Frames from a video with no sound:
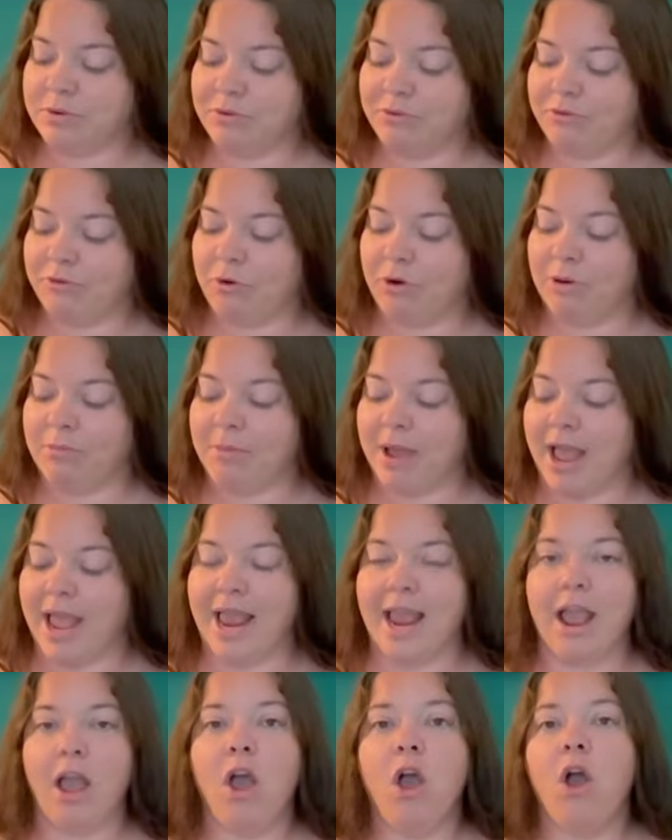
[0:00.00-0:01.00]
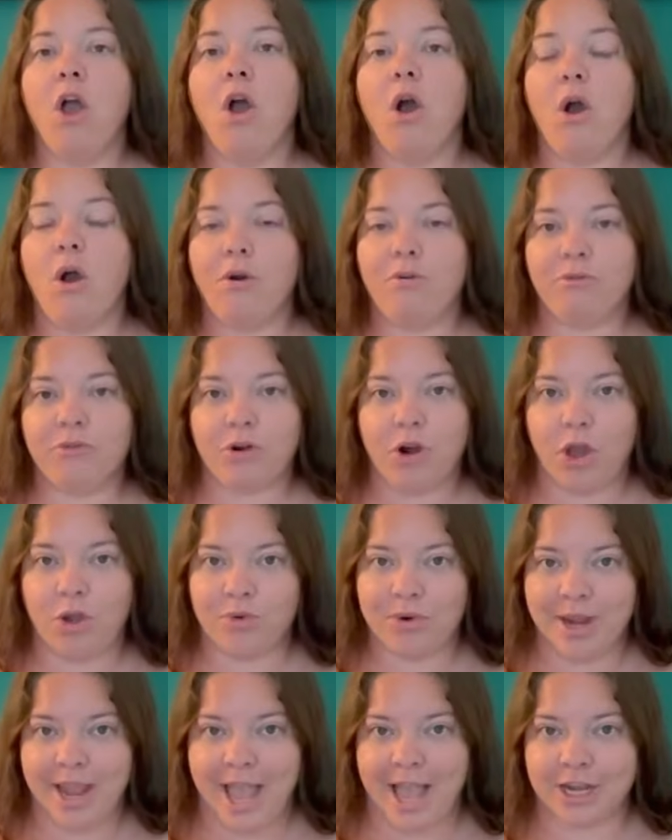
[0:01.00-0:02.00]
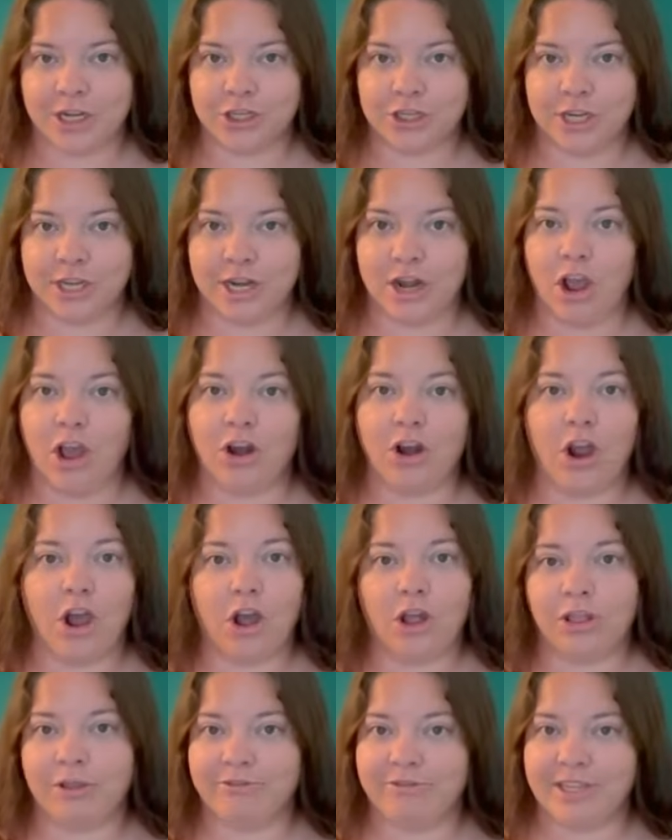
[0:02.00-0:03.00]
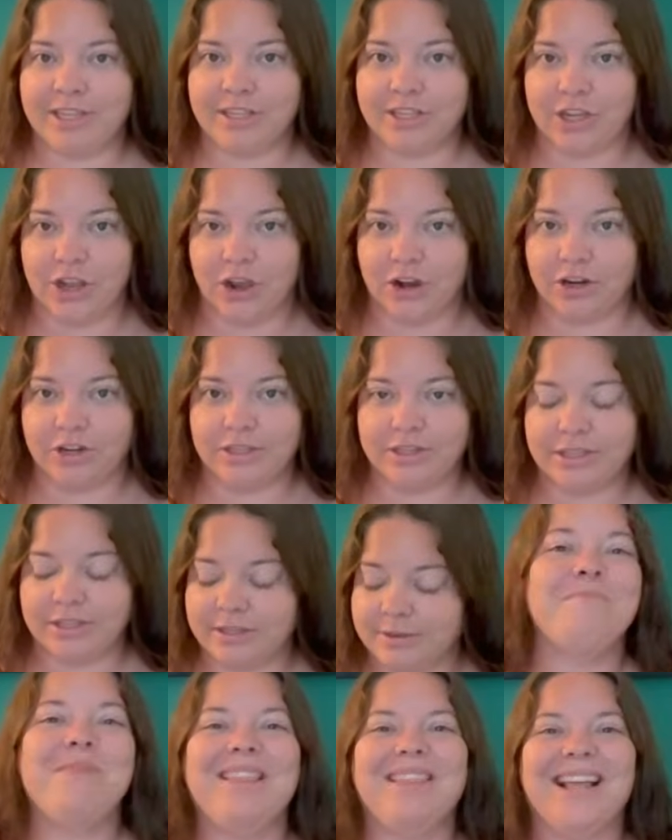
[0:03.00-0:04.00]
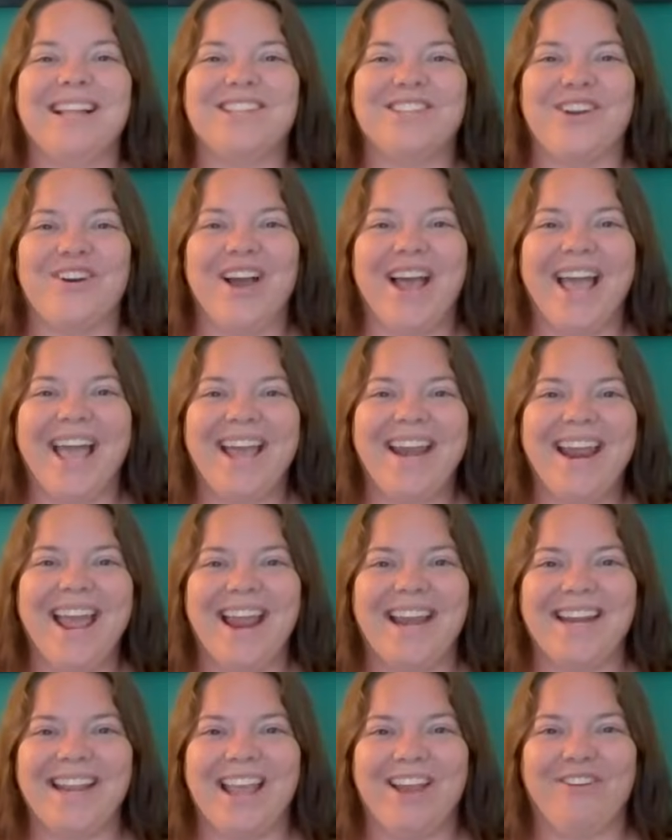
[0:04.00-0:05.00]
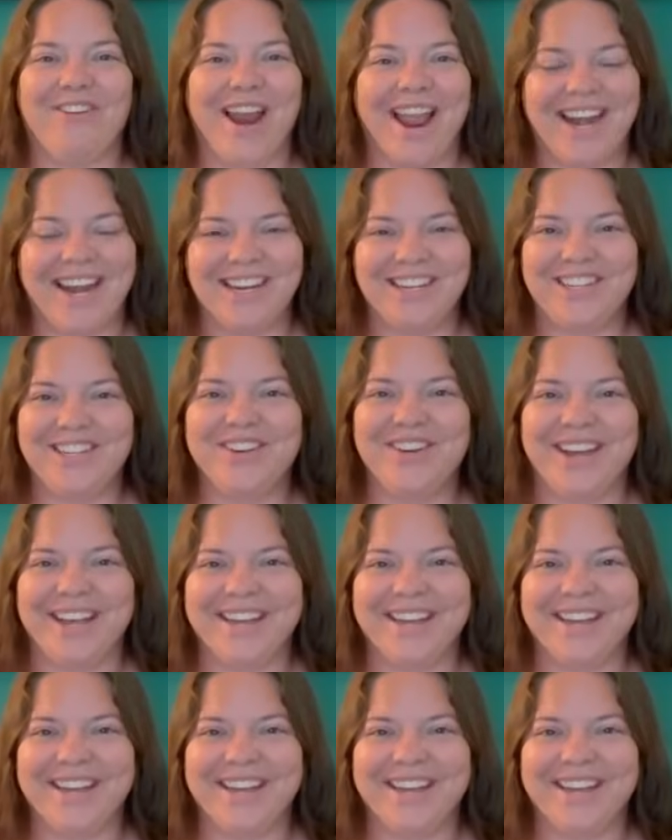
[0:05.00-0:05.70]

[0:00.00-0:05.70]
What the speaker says: for my overall reaction on all of these yarns. But let's go ahead and get right into it.